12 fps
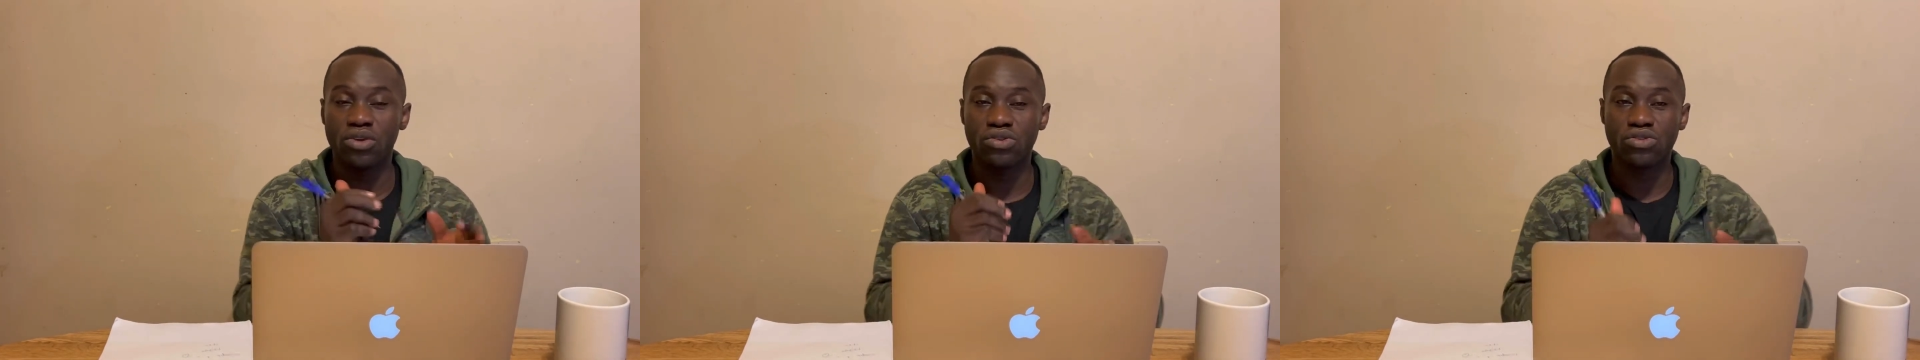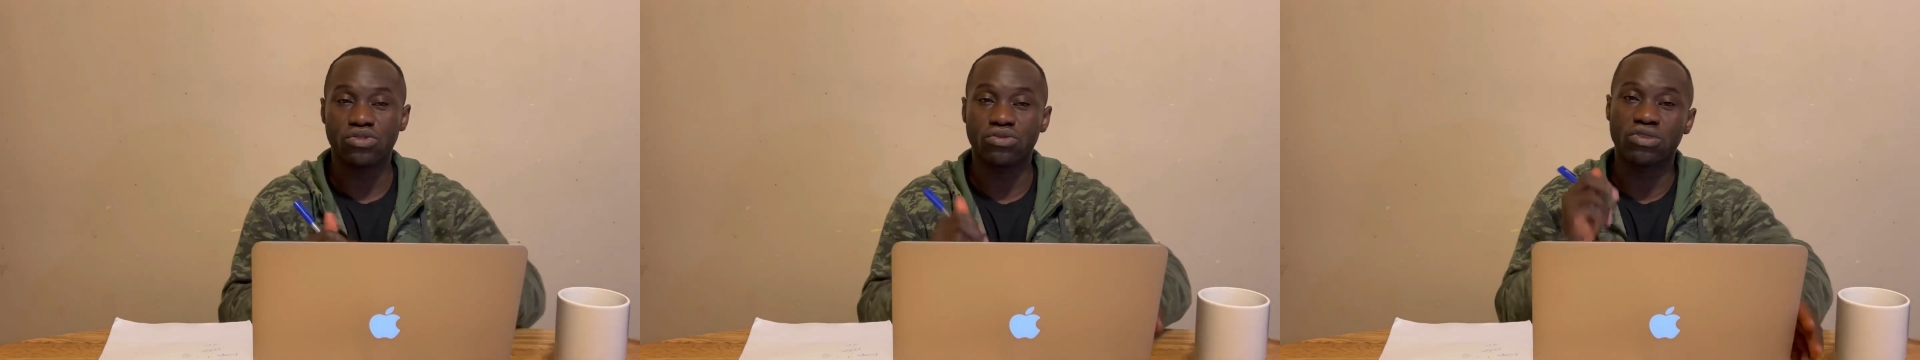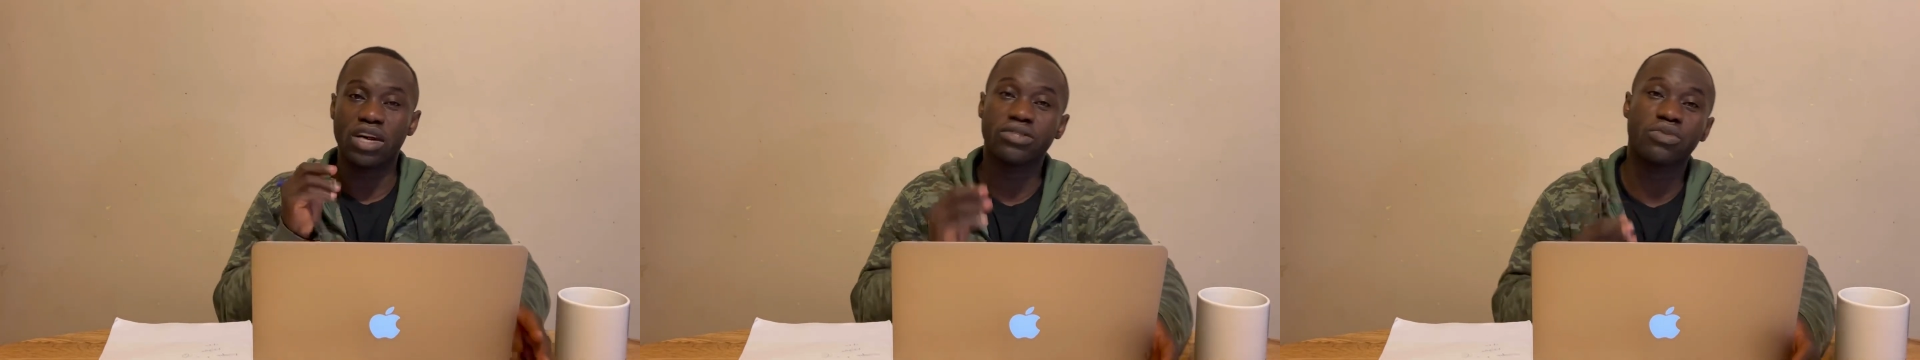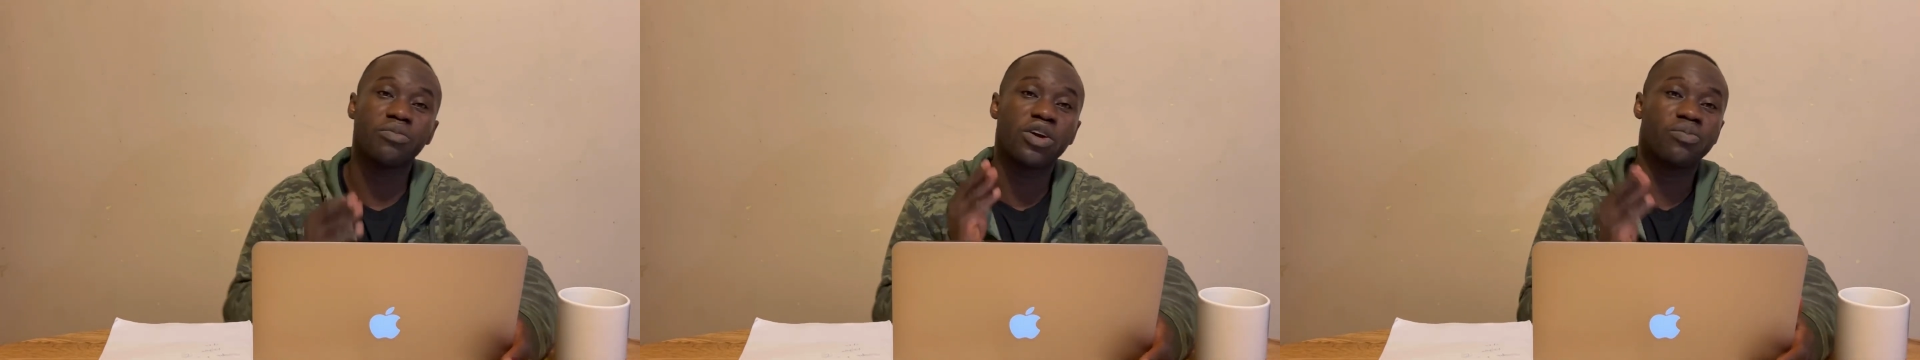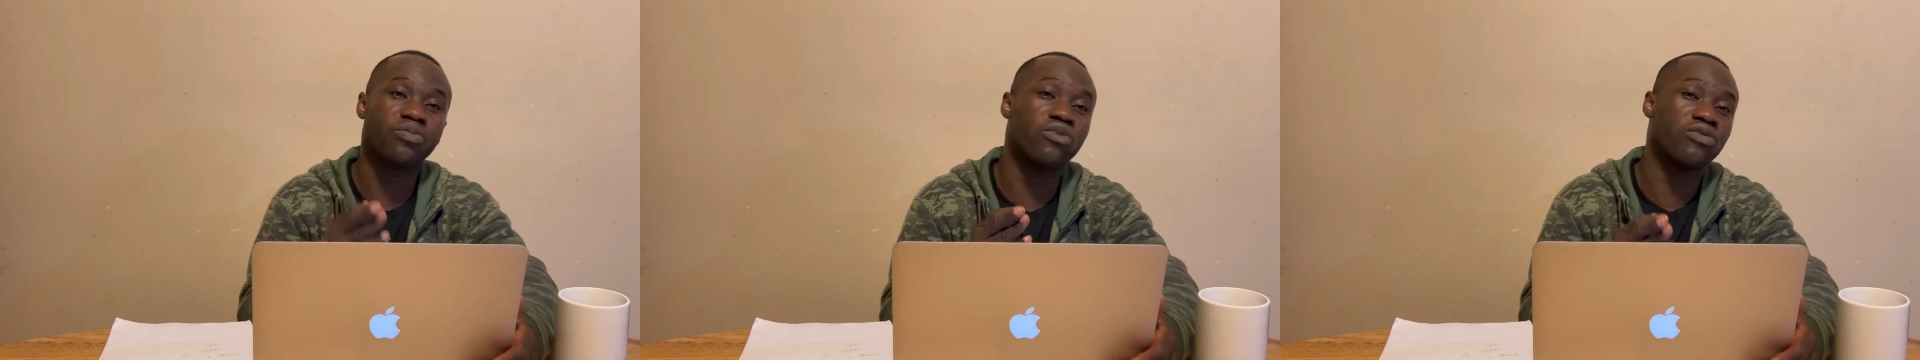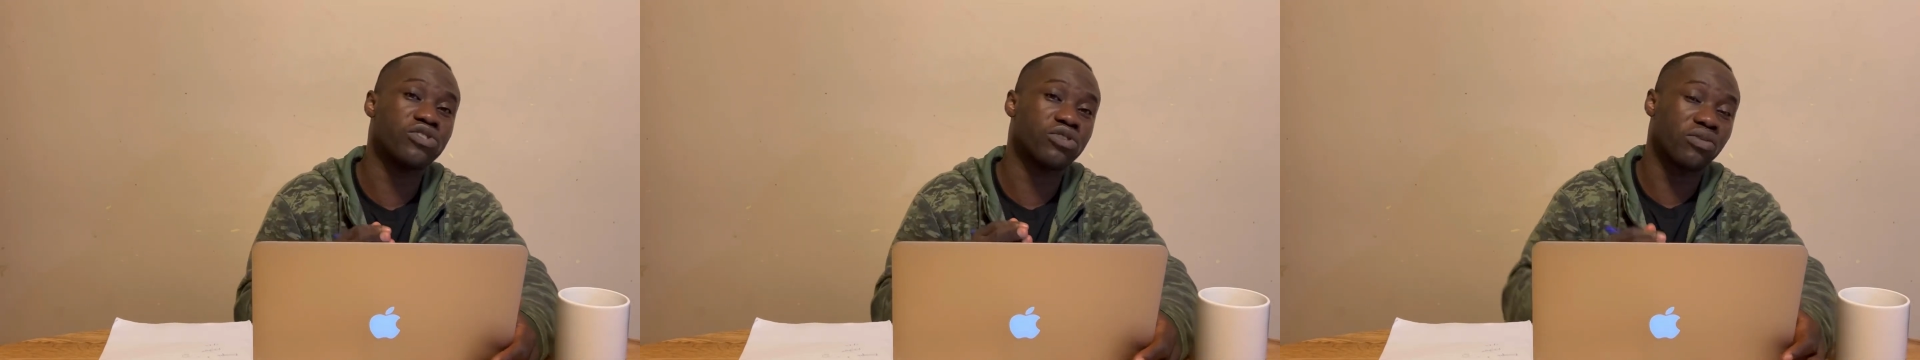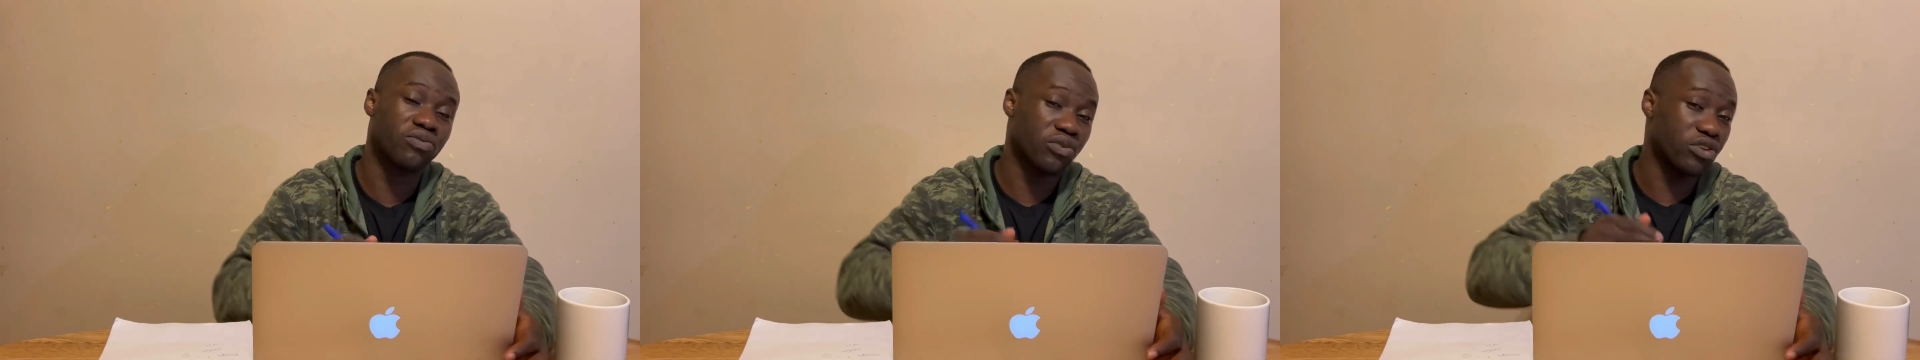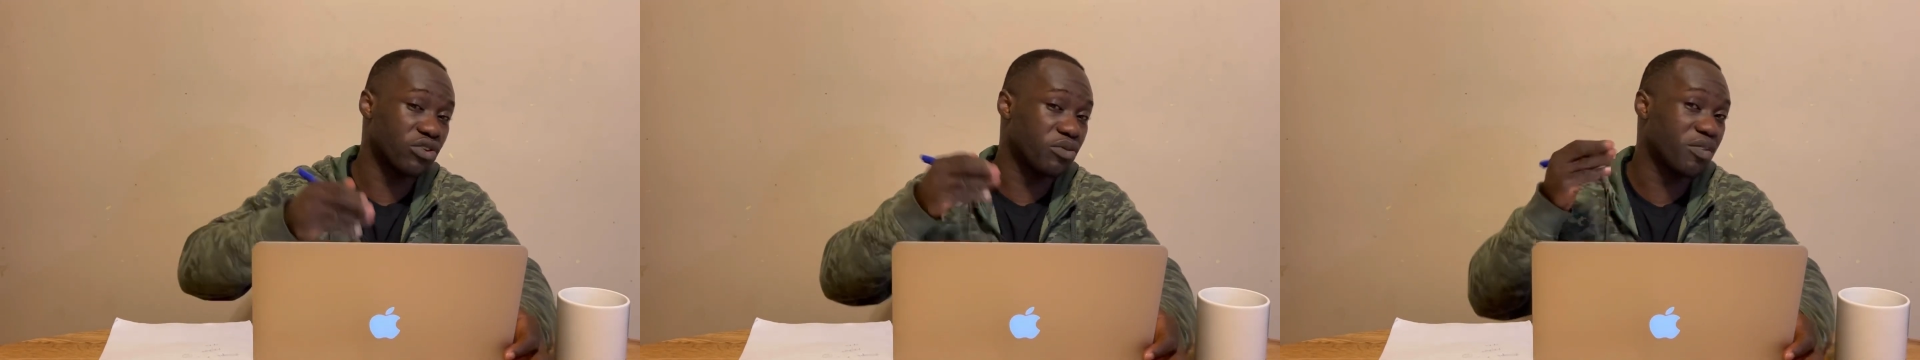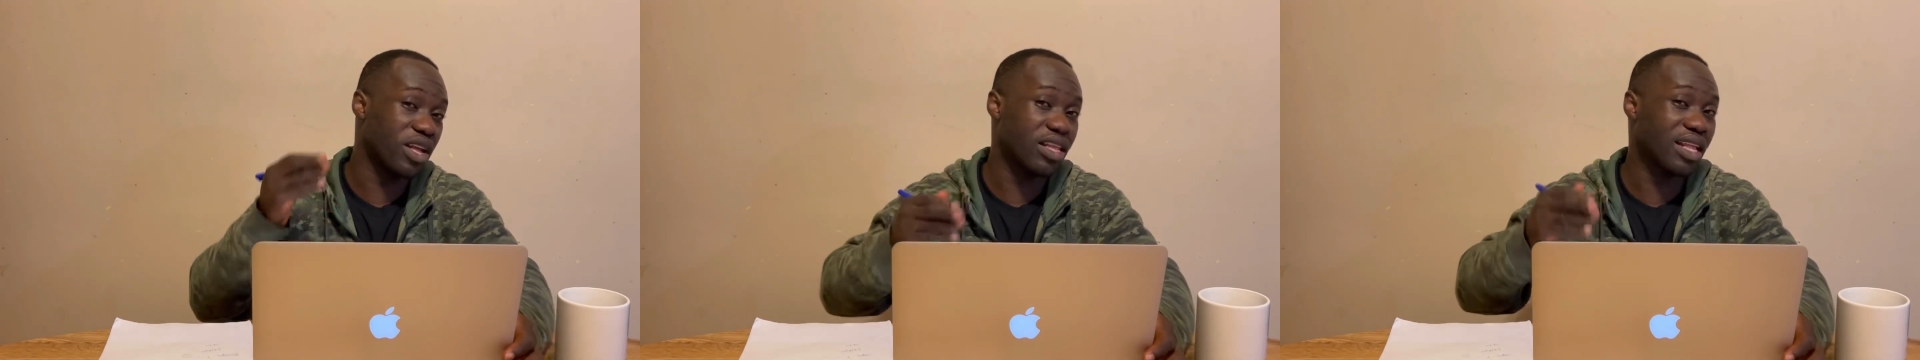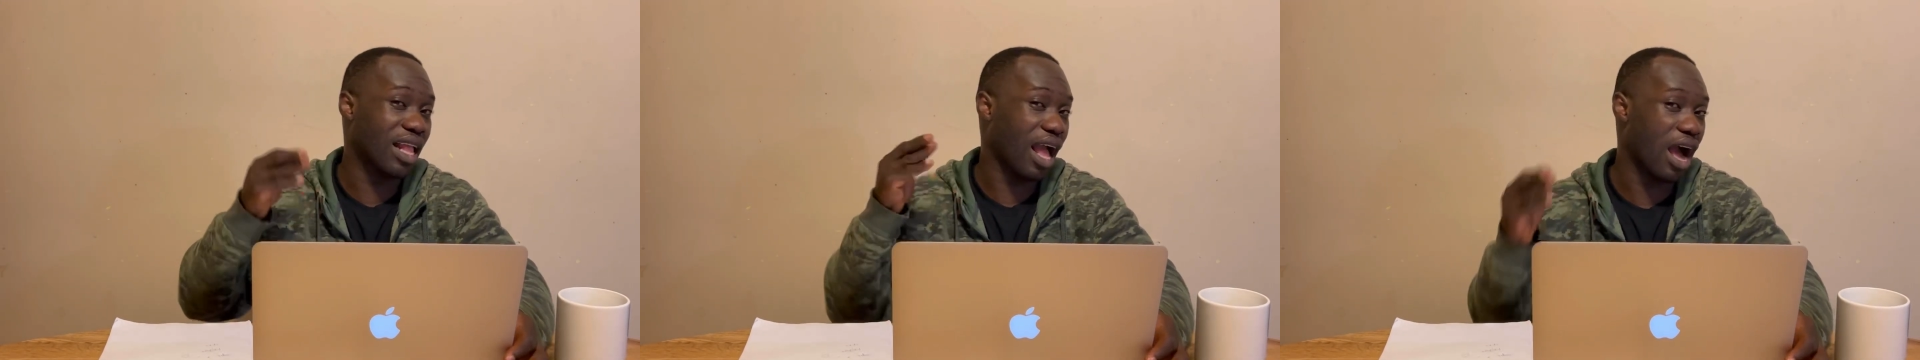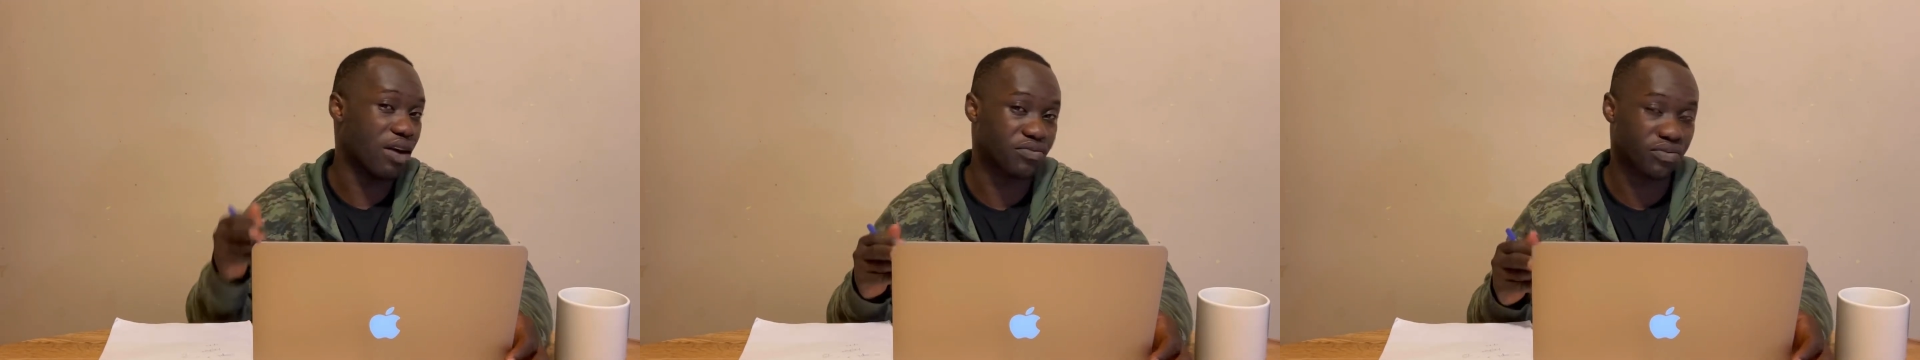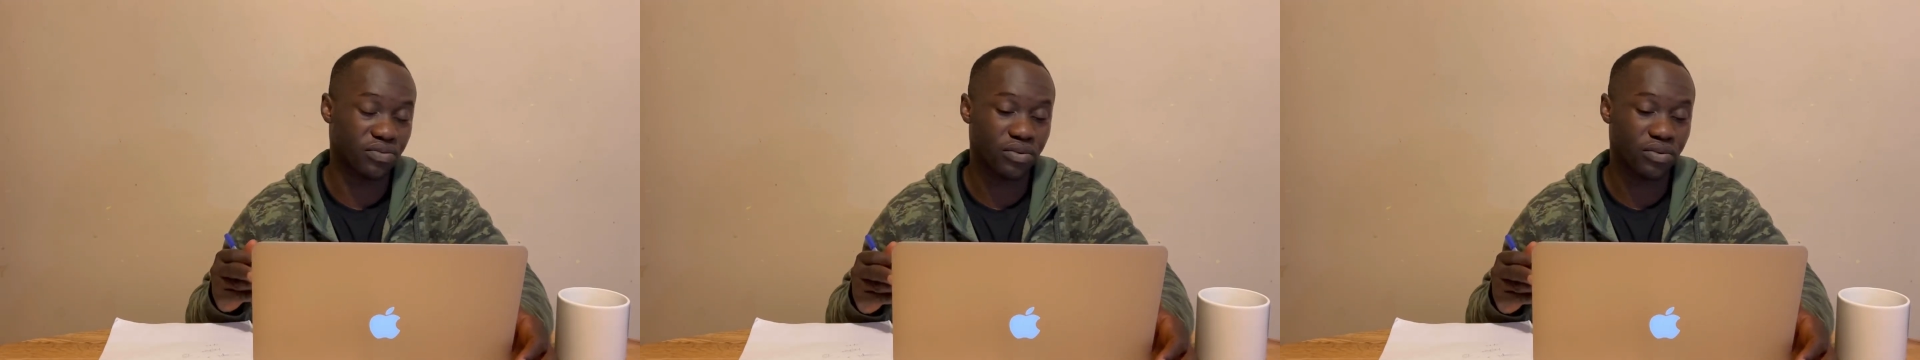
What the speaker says: you should try to make provision for the remaining half,